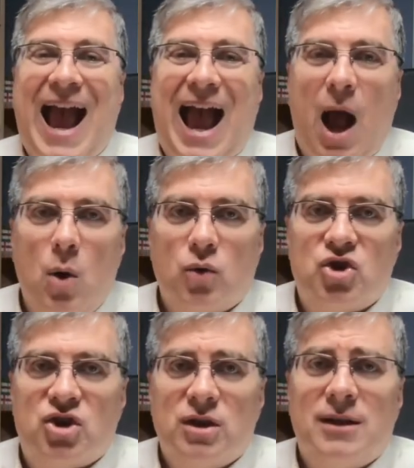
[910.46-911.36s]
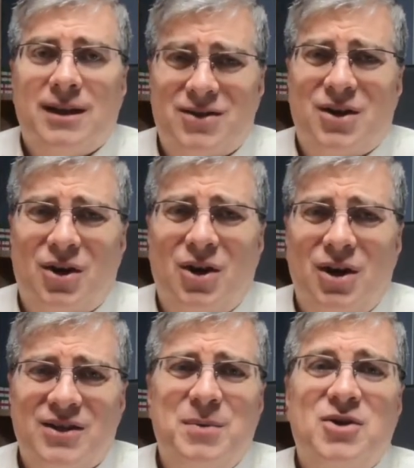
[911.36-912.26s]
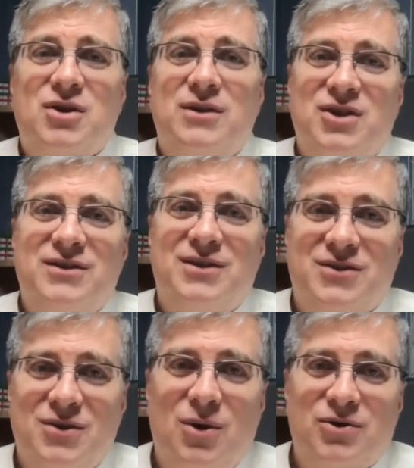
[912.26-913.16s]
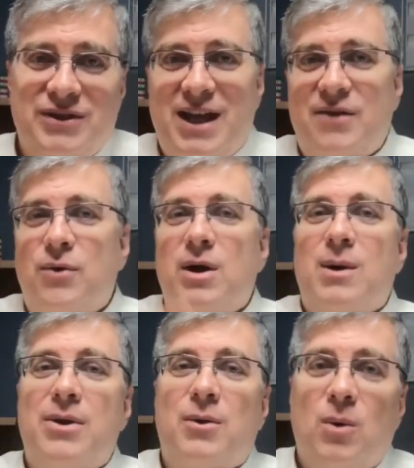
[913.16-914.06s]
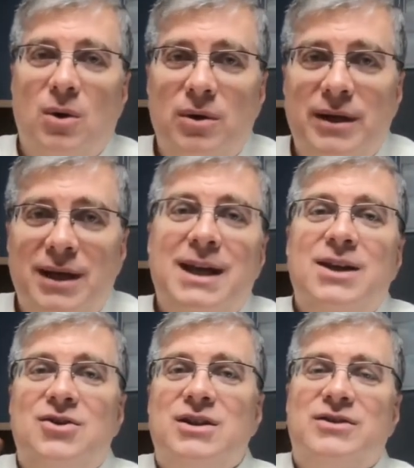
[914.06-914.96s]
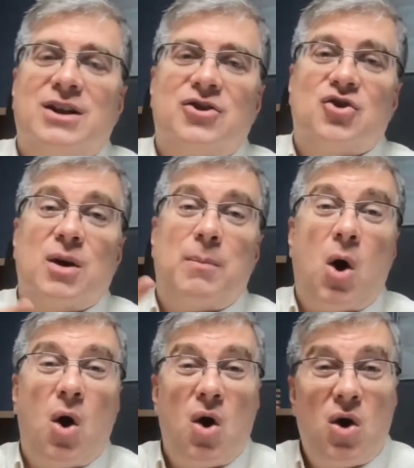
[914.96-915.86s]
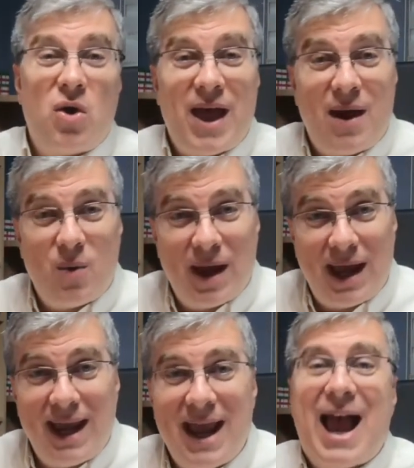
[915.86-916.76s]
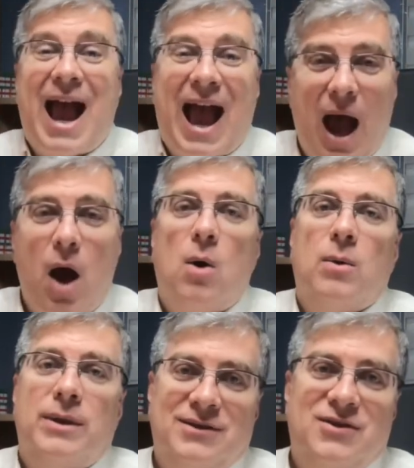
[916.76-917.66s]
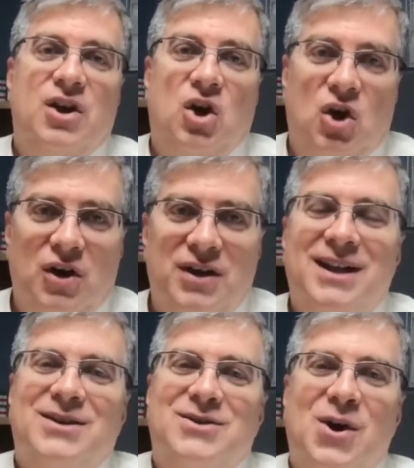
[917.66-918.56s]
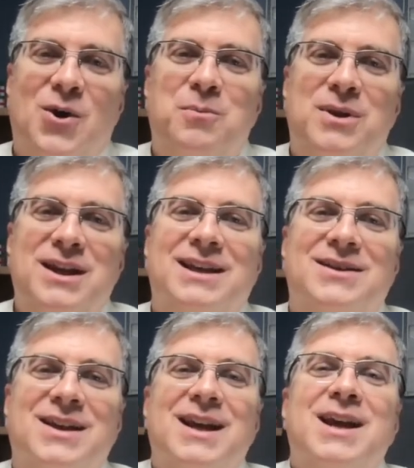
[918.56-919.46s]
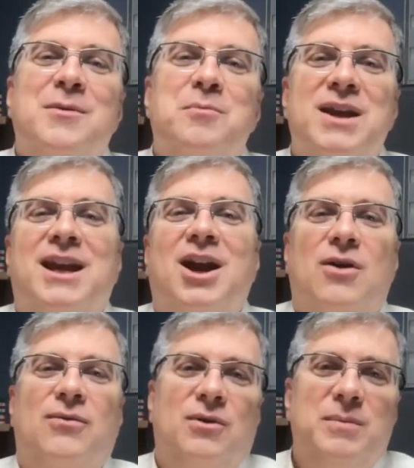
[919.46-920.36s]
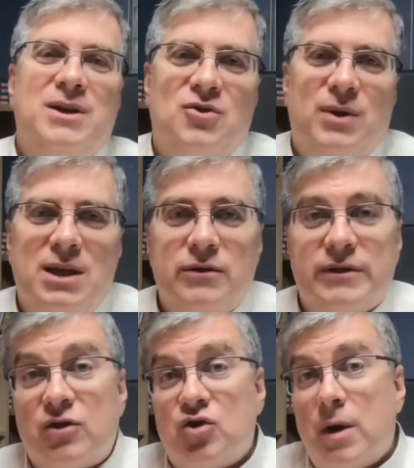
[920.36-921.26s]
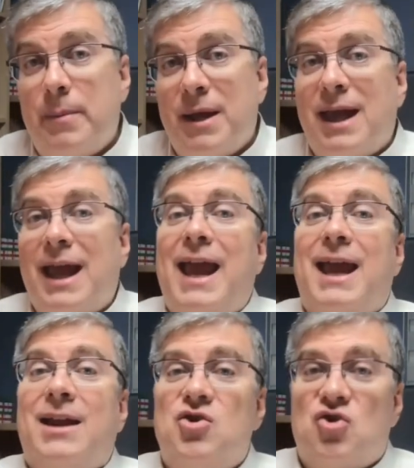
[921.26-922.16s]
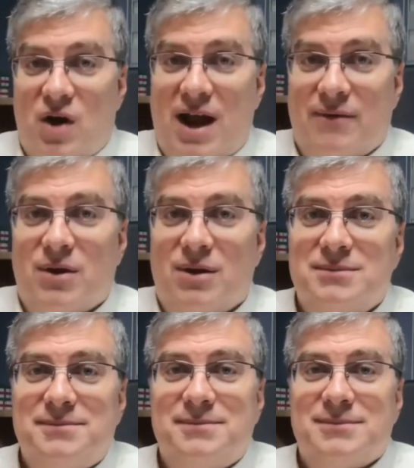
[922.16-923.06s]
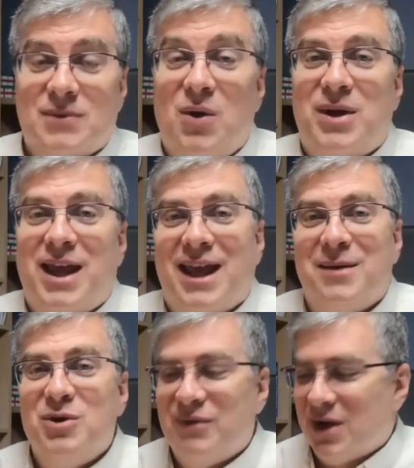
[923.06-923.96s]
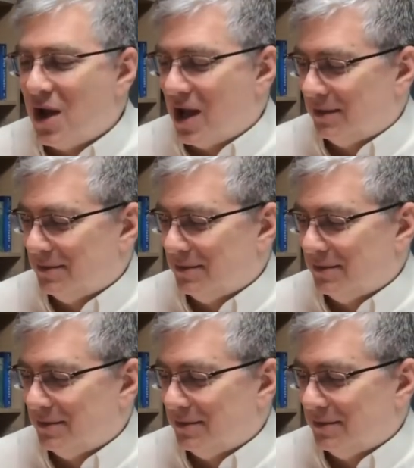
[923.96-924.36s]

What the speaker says: Ouch! It's going to hurt, especially if she's in Seoul. She's halfway around the world. She's going to trip all that way. Ow, that's going to hurt. So please be careful between using trip and travel. Okay, moving on.